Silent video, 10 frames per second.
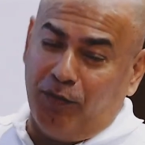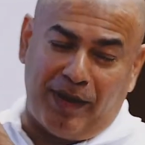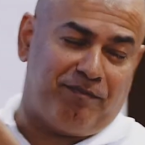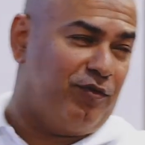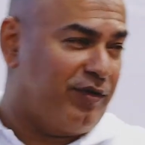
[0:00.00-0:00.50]

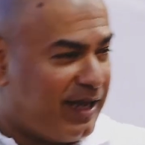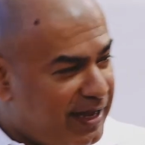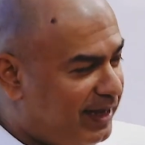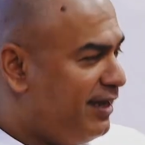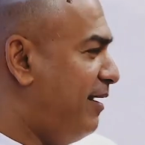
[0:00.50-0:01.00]
map for
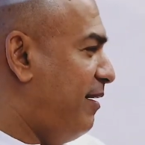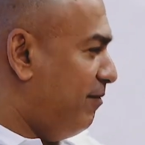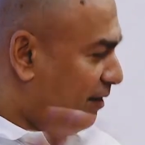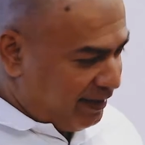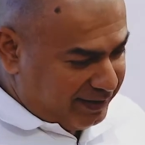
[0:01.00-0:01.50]
kinky,
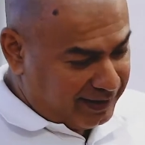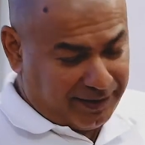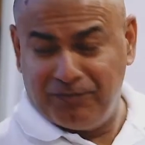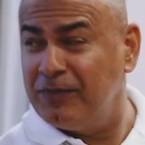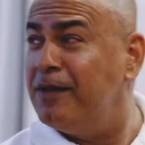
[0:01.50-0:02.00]
and
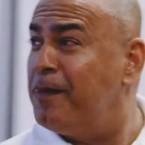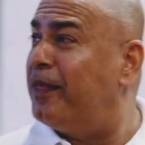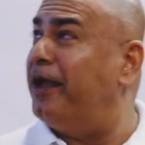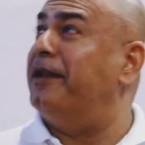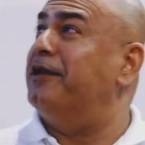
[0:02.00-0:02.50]

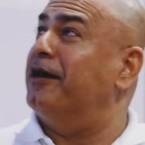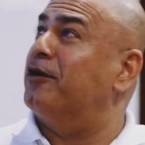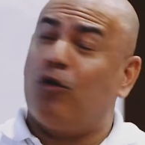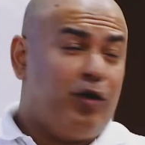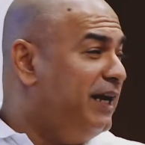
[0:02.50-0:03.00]

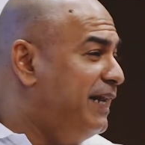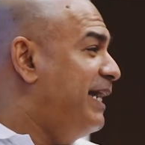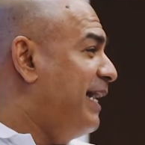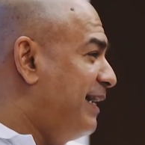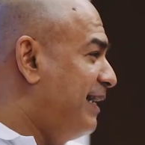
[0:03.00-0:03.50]

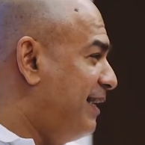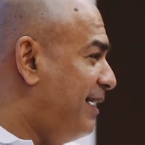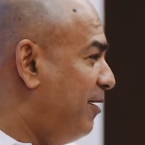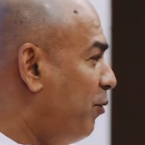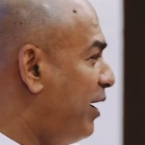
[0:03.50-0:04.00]
coily, and
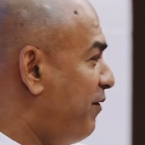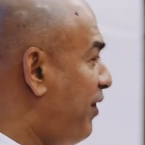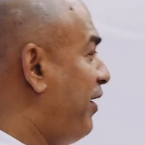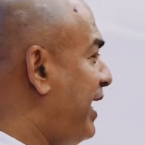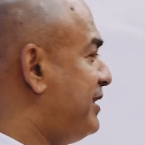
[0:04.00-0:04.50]
whatever
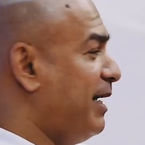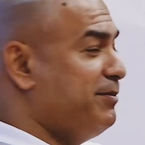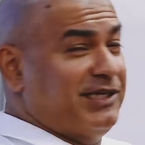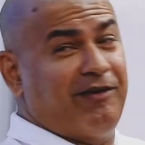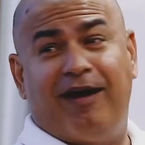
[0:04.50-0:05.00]
other hair types
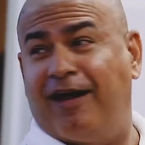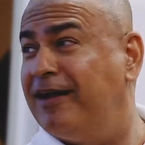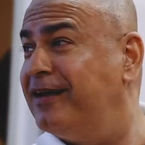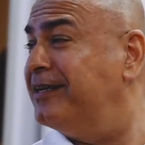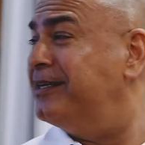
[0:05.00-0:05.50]
there are.
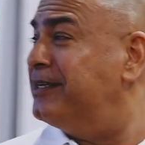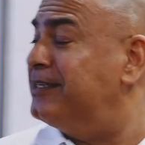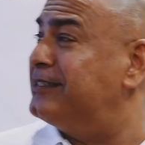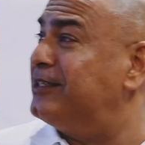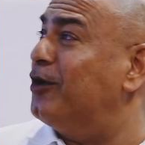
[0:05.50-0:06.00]

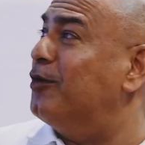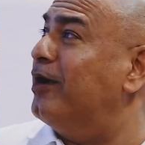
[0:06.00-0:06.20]
So